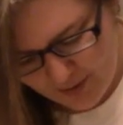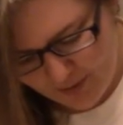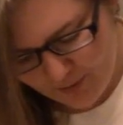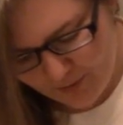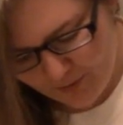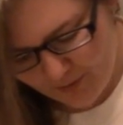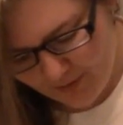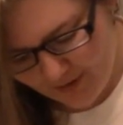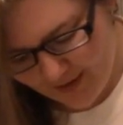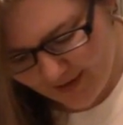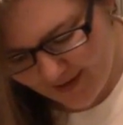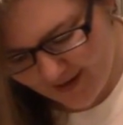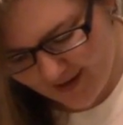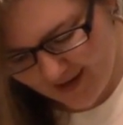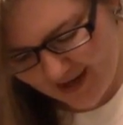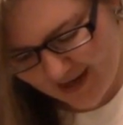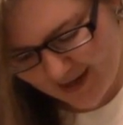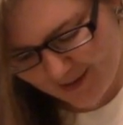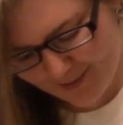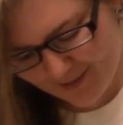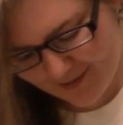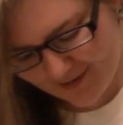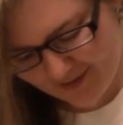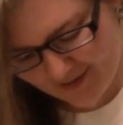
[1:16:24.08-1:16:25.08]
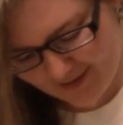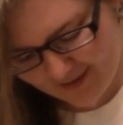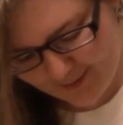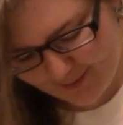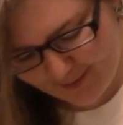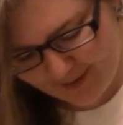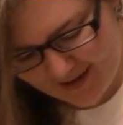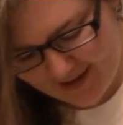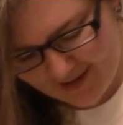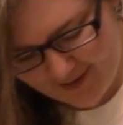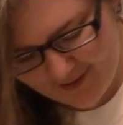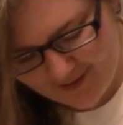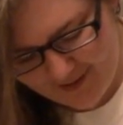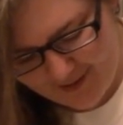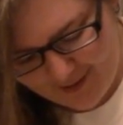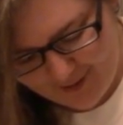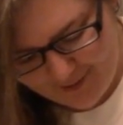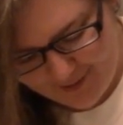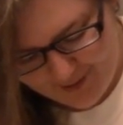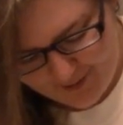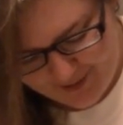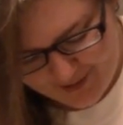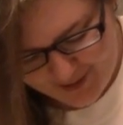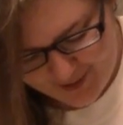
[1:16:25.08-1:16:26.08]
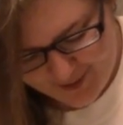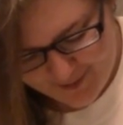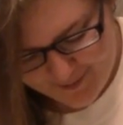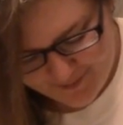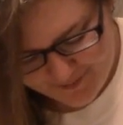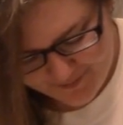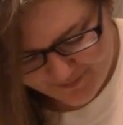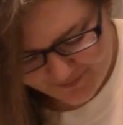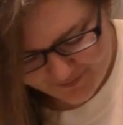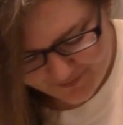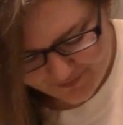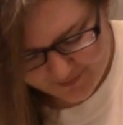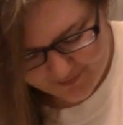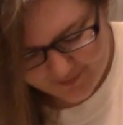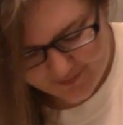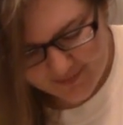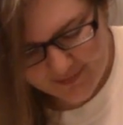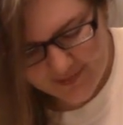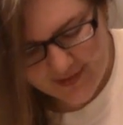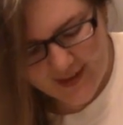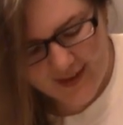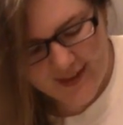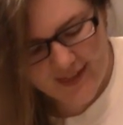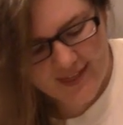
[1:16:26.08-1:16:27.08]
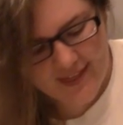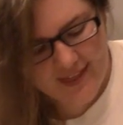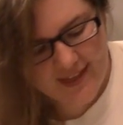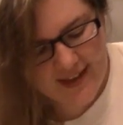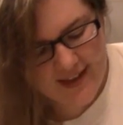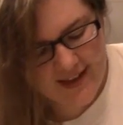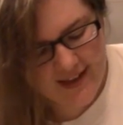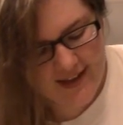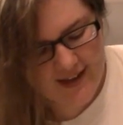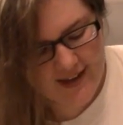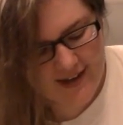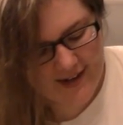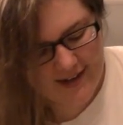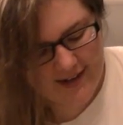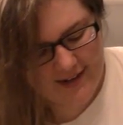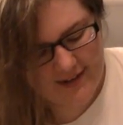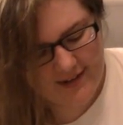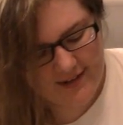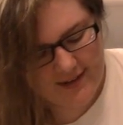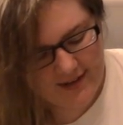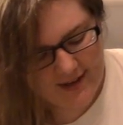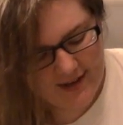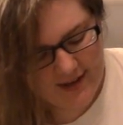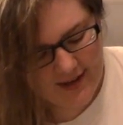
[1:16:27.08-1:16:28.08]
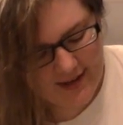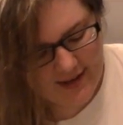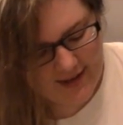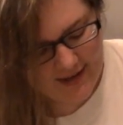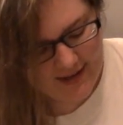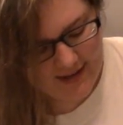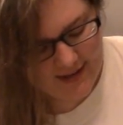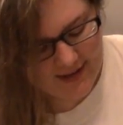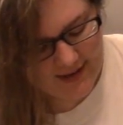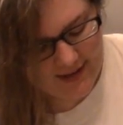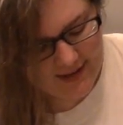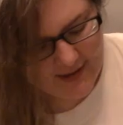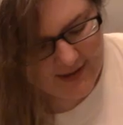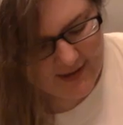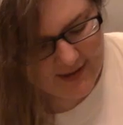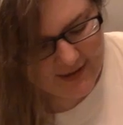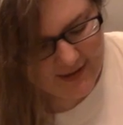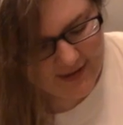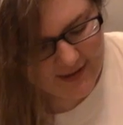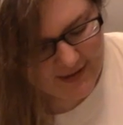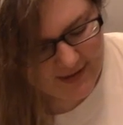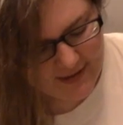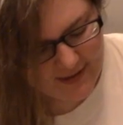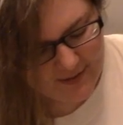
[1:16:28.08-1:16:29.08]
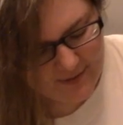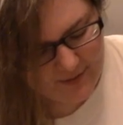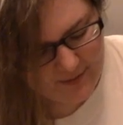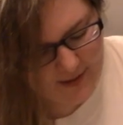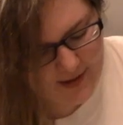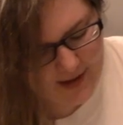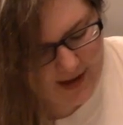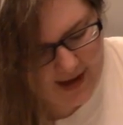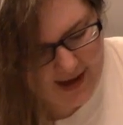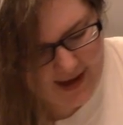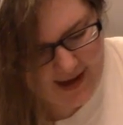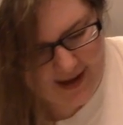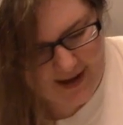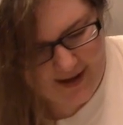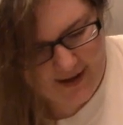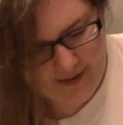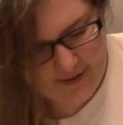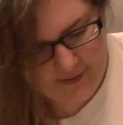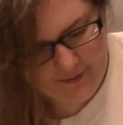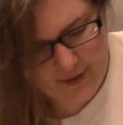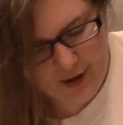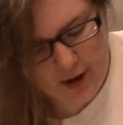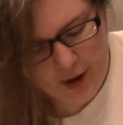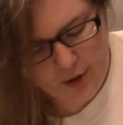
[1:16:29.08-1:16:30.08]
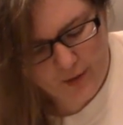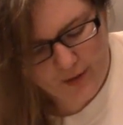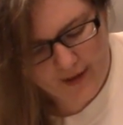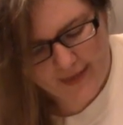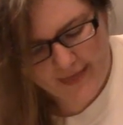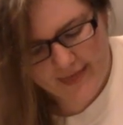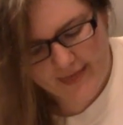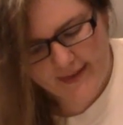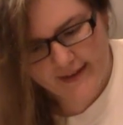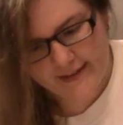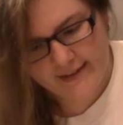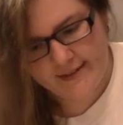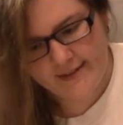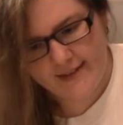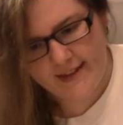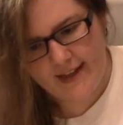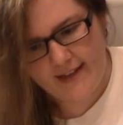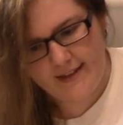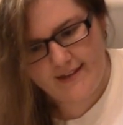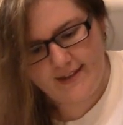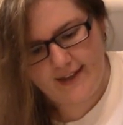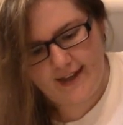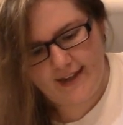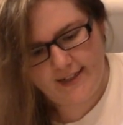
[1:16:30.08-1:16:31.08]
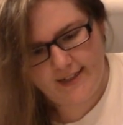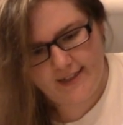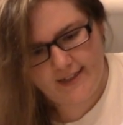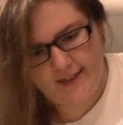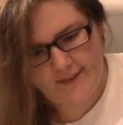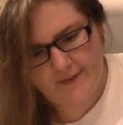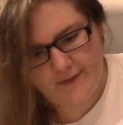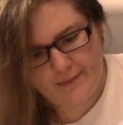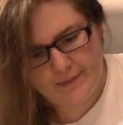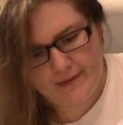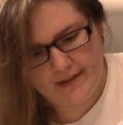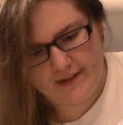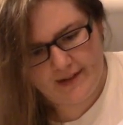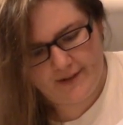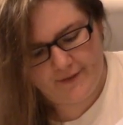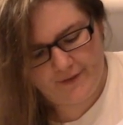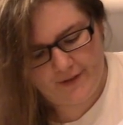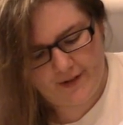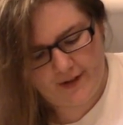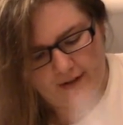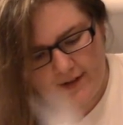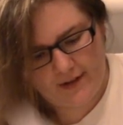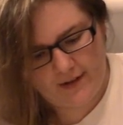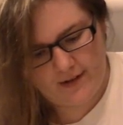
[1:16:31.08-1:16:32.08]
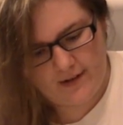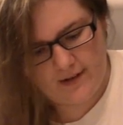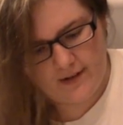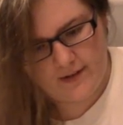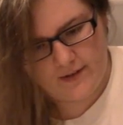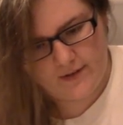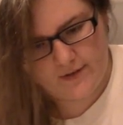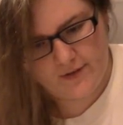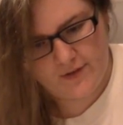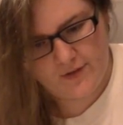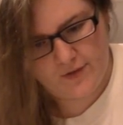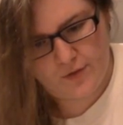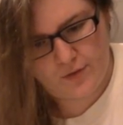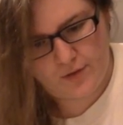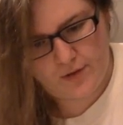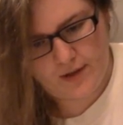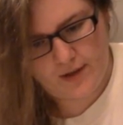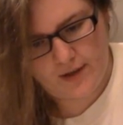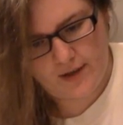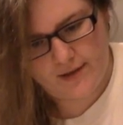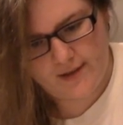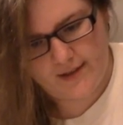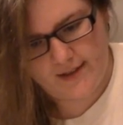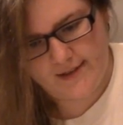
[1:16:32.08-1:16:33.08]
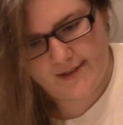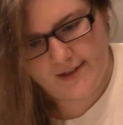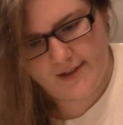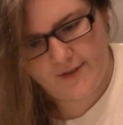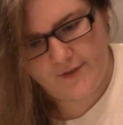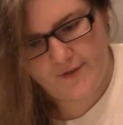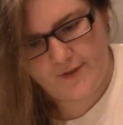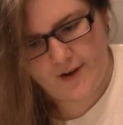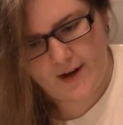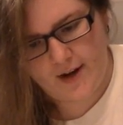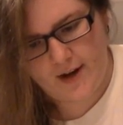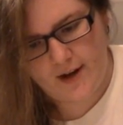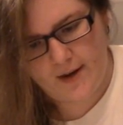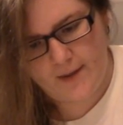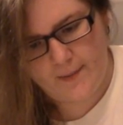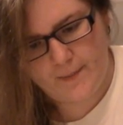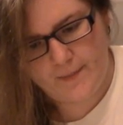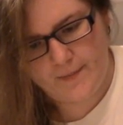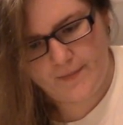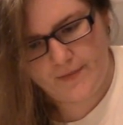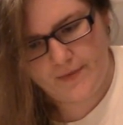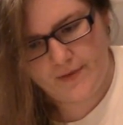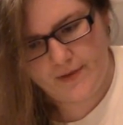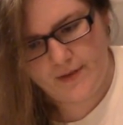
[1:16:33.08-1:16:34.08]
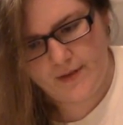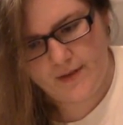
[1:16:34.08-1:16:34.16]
What happened to this pattern? Oh, here we go. Then we have, oh, and this is actually from a different store. This is from